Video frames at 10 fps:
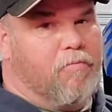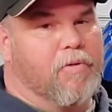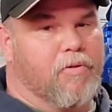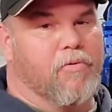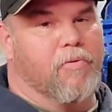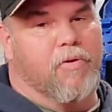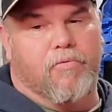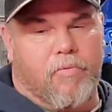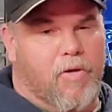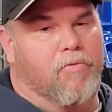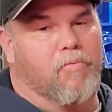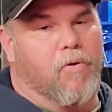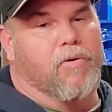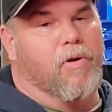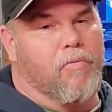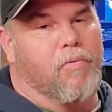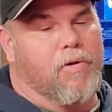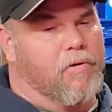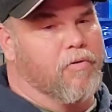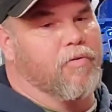been doing is, is working on
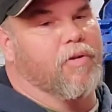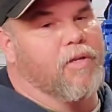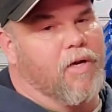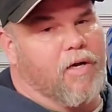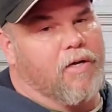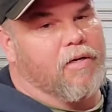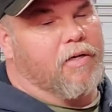wheelers, and uh,